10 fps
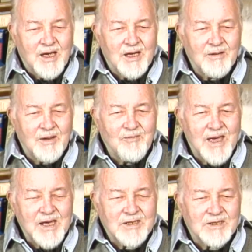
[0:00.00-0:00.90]
And
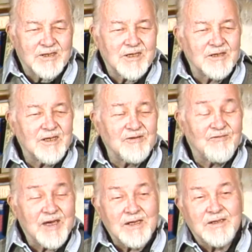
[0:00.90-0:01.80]
Max
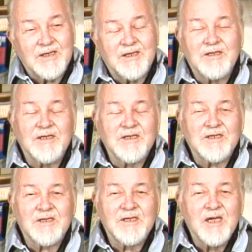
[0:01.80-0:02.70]
invented
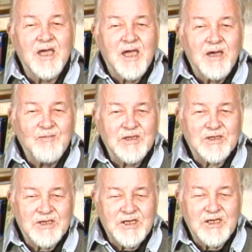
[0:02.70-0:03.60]
this
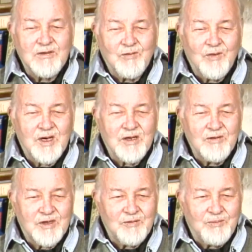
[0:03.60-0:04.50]
machine where
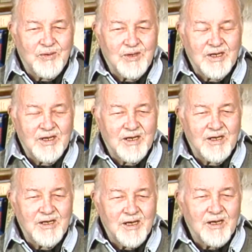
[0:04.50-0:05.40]
you could put
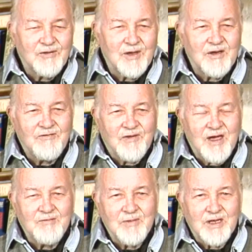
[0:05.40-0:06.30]
a
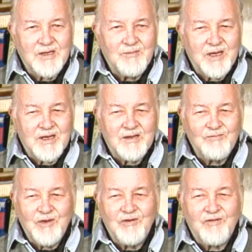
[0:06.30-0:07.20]
35mm
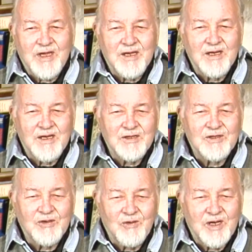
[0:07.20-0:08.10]
movie
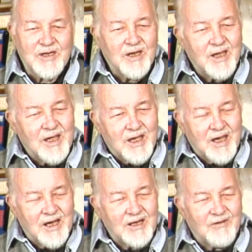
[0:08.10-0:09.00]
into it
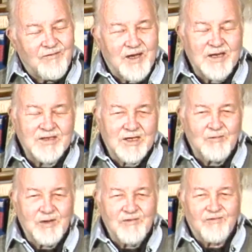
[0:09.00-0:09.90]
and advance
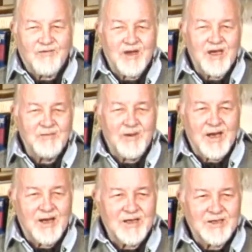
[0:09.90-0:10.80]
it one frame
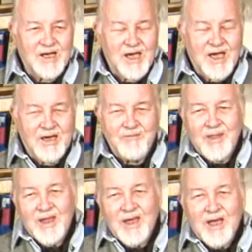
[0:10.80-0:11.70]
at a time
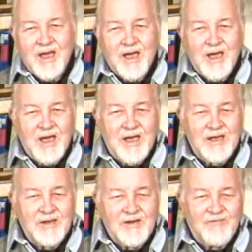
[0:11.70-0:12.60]

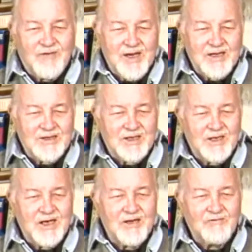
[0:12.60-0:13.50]
and advance
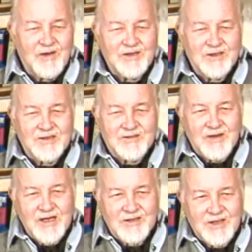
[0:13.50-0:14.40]
it in
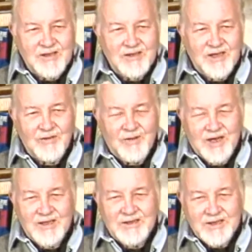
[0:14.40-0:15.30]
registration. In other
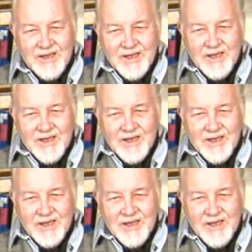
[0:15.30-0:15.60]
words,